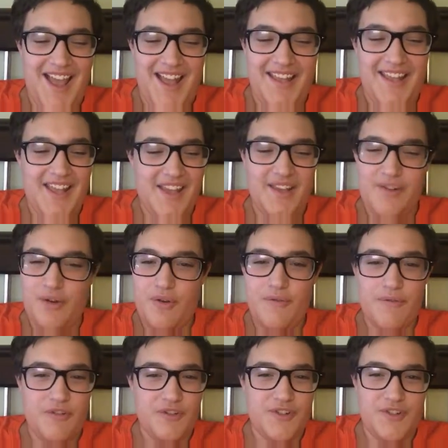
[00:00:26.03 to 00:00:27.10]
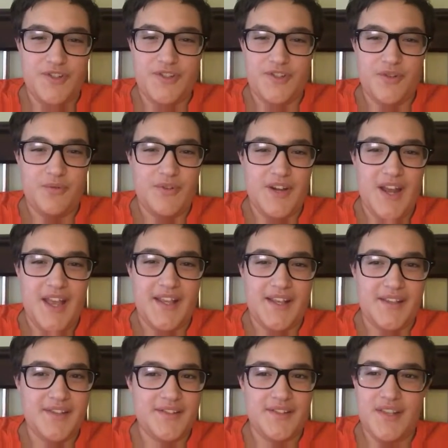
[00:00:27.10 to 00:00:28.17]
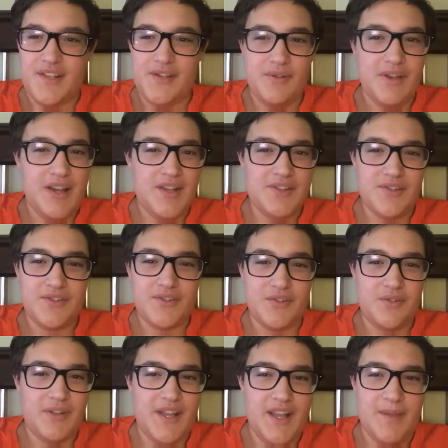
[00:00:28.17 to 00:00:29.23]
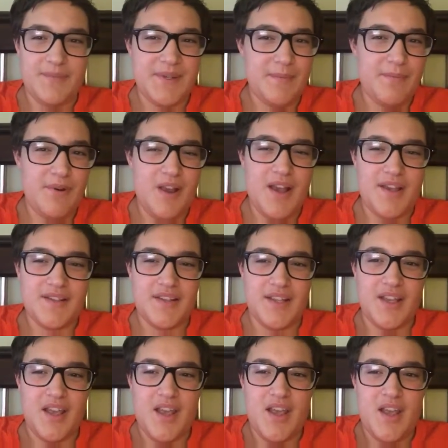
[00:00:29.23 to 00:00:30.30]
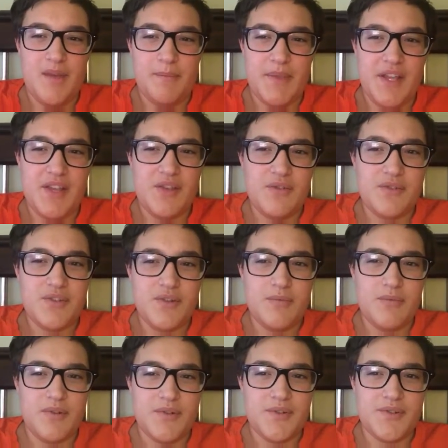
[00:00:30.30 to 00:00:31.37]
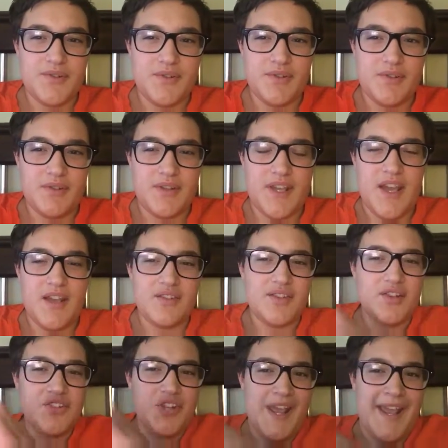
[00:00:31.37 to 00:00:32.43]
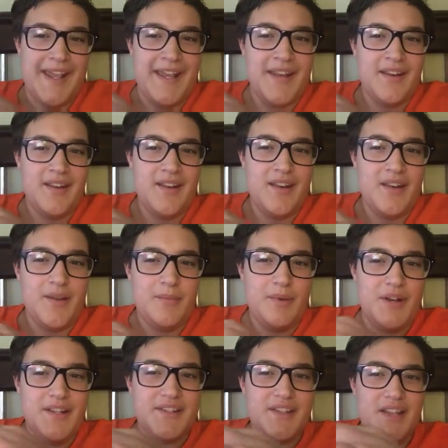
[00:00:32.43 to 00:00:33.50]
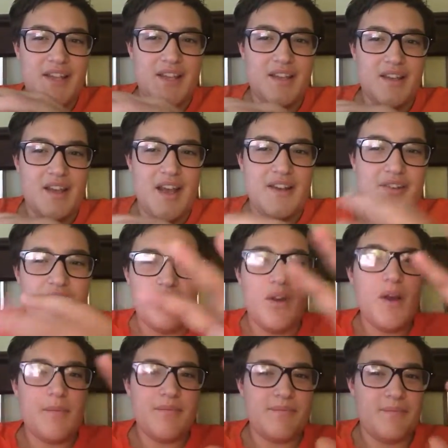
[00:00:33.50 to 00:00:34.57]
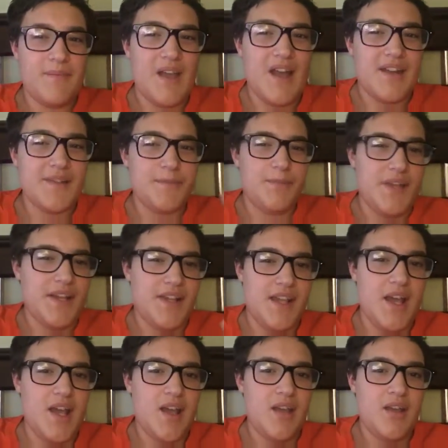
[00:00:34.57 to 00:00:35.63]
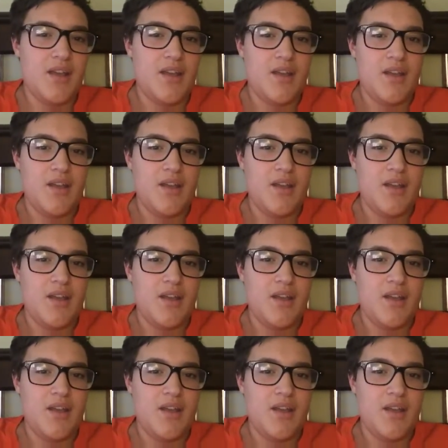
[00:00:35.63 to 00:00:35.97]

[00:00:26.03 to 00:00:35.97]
I can't get over just so nice. Like you guys are so like, I'm surprised. Like big YouTubers get such hate, but it's like I know I'm not as big yet,